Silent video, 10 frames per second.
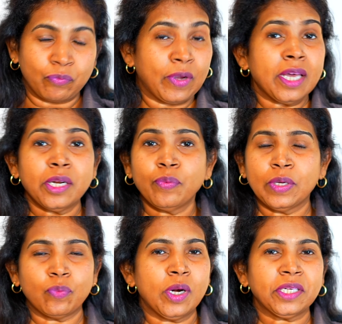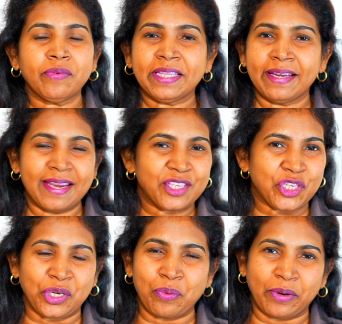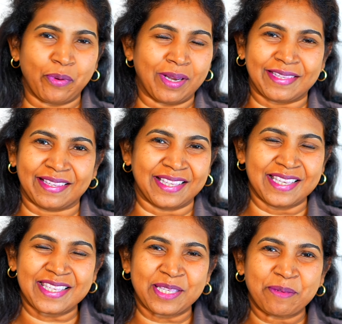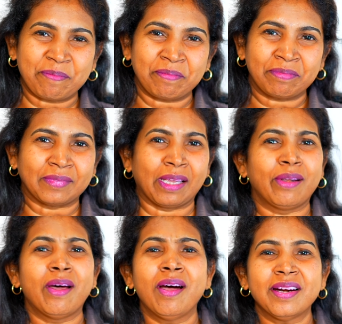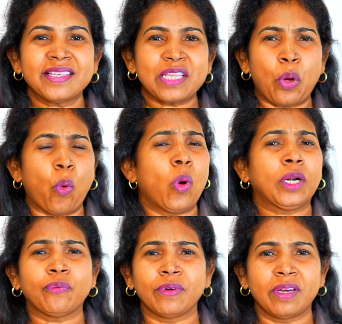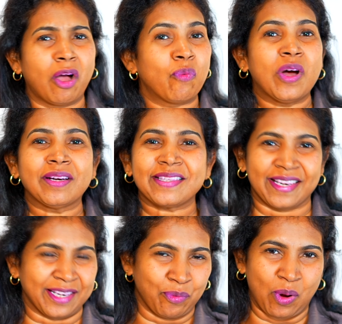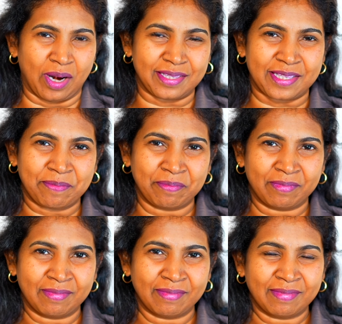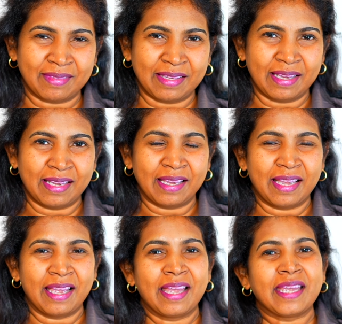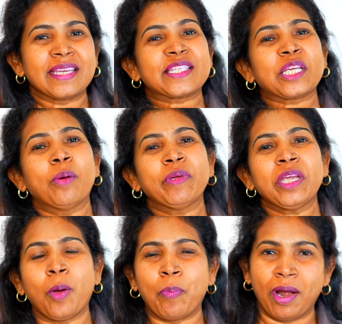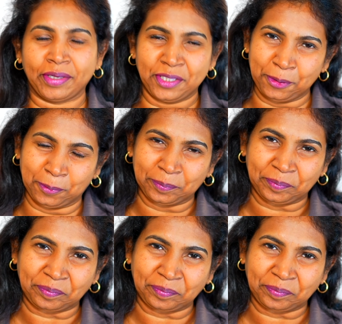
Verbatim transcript: wherever, whatever the nation you are watching this, the Lord's wonderful awards and rewards is coming upon you.